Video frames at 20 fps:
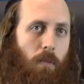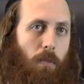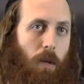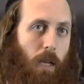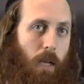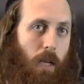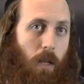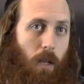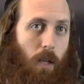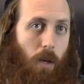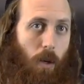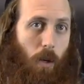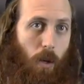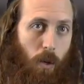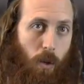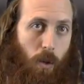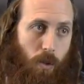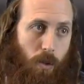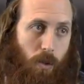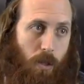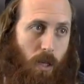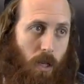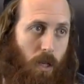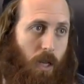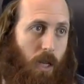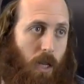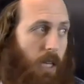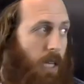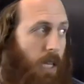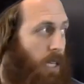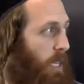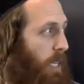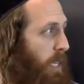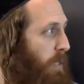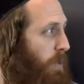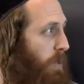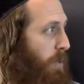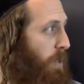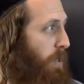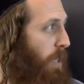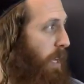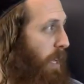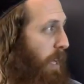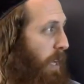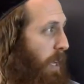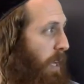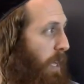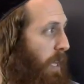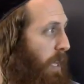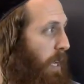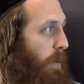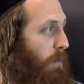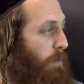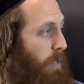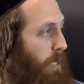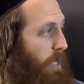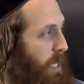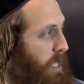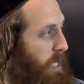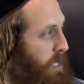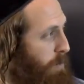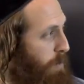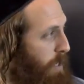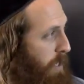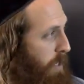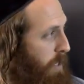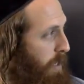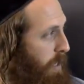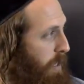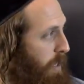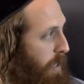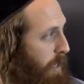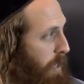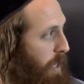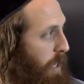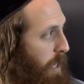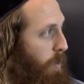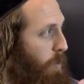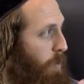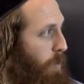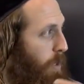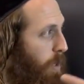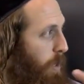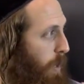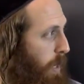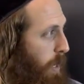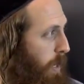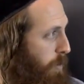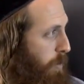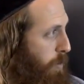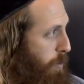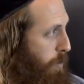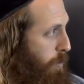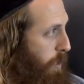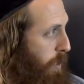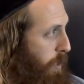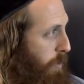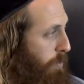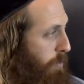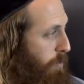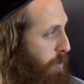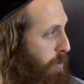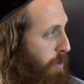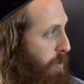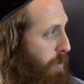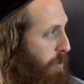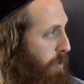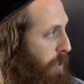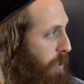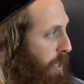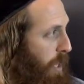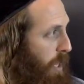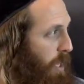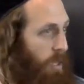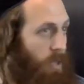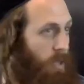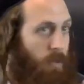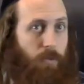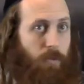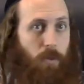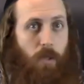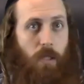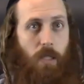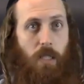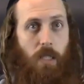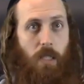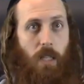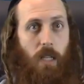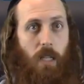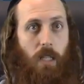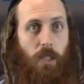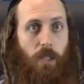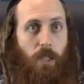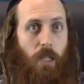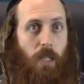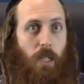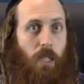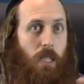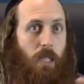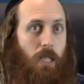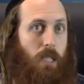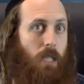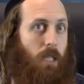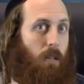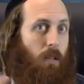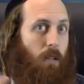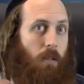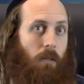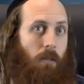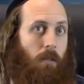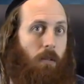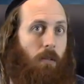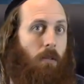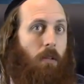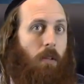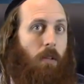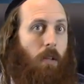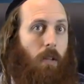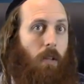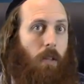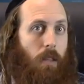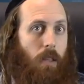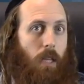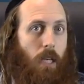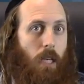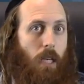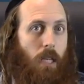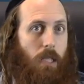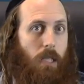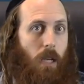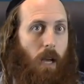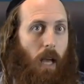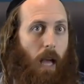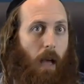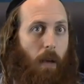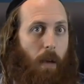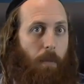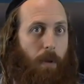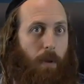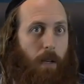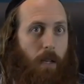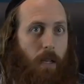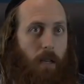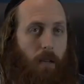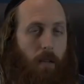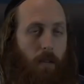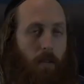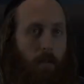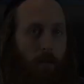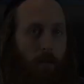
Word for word: My clothes are cleaner today, and I'm dressed better, and we know how to make food today, and the food is delicious, and things are happening.